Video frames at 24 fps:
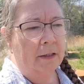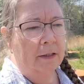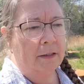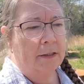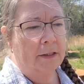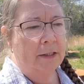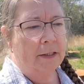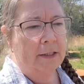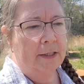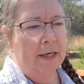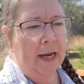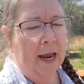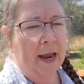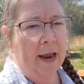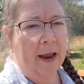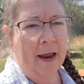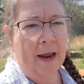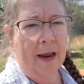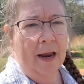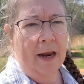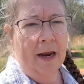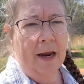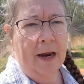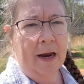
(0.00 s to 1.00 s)

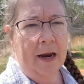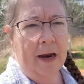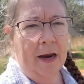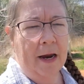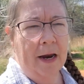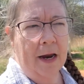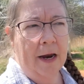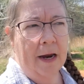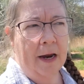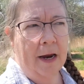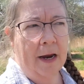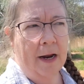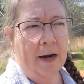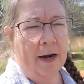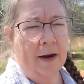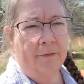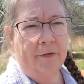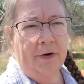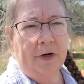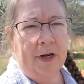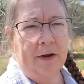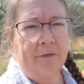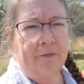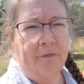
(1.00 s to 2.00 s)
today and
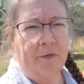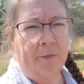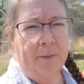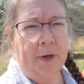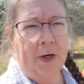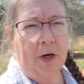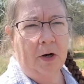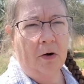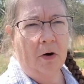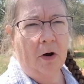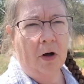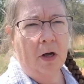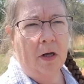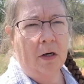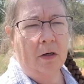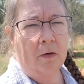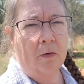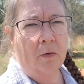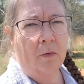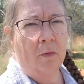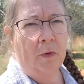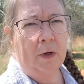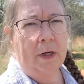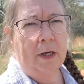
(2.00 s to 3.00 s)
every day from here on,
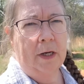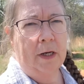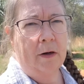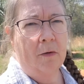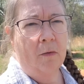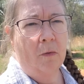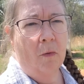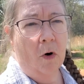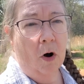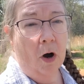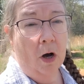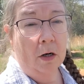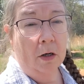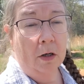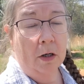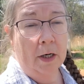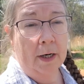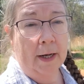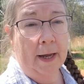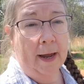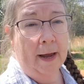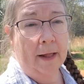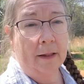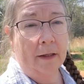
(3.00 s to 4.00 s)
we water a
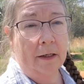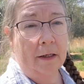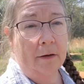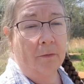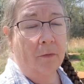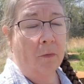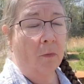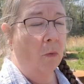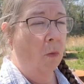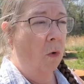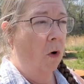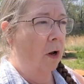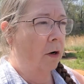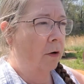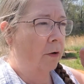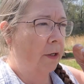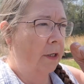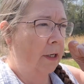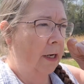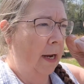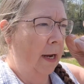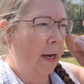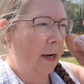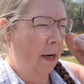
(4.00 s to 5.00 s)
gallon of water a
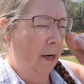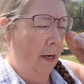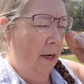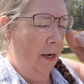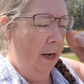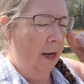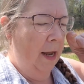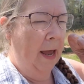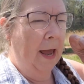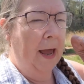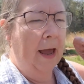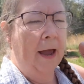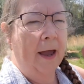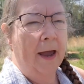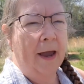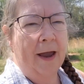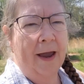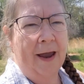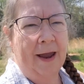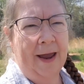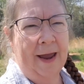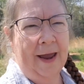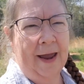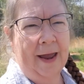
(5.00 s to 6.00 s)
day
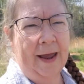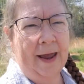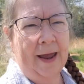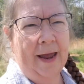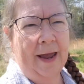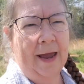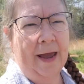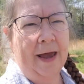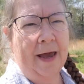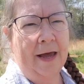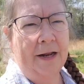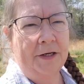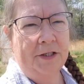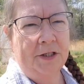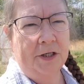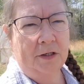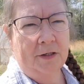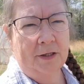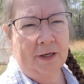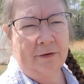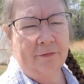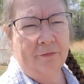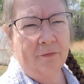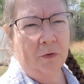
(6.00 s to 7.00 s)
until
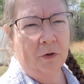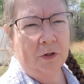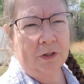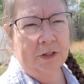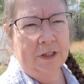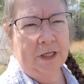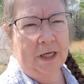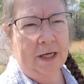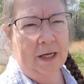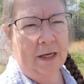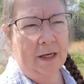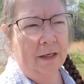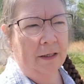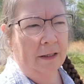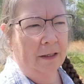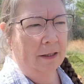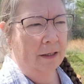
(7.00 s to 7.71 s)
day 14.